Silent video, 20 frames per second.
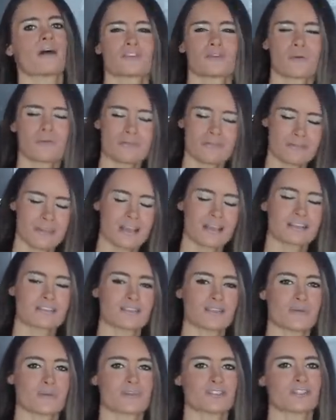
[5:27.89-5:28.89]
Don't think
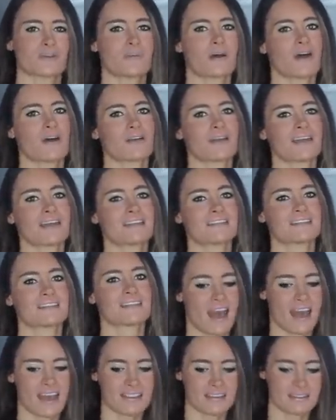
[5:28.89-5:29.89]
too much about it
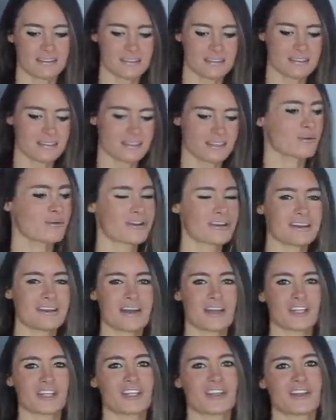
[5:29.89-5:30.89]
and put it
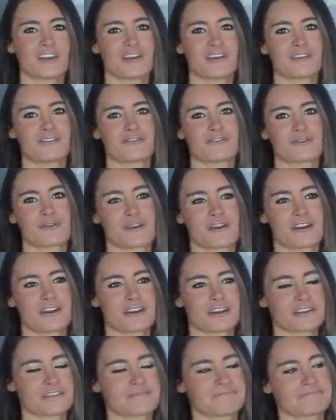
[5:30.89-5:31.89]
out there
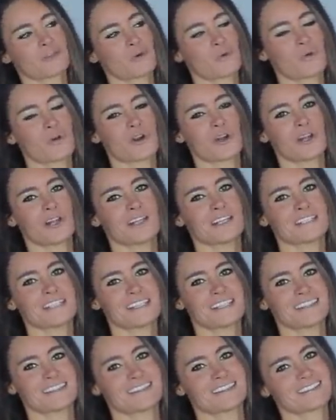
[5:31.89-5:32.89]
for the world
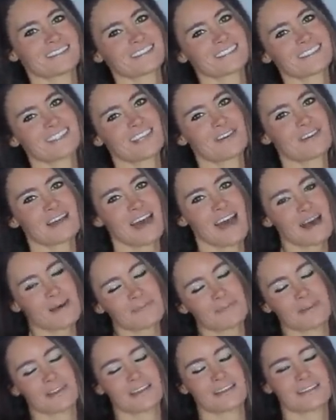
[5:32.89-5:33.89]
and see what
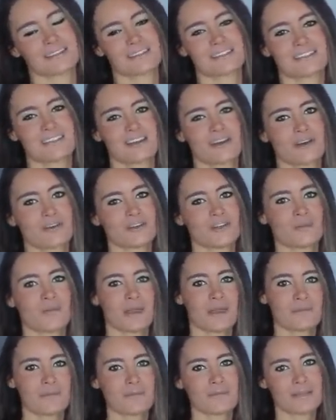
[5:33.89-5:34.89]
happens, you know, and you
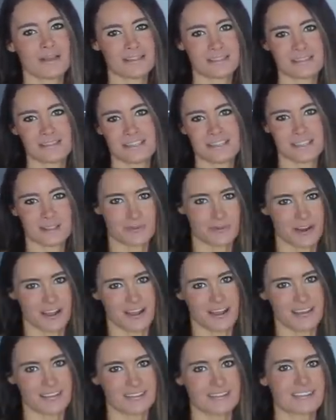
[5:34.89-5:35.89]
might be pleasantly
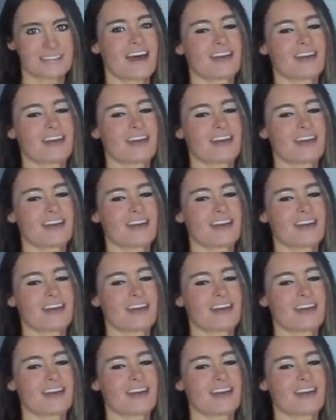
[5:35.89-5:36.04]
surprised.